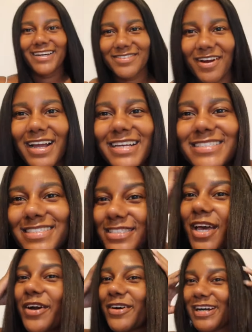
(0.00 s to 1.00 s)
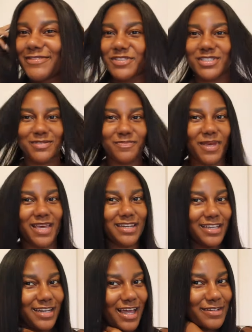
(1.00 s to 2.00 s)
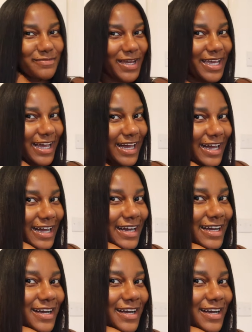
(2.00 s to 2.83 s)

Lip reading: Right, so I've just been and had my hair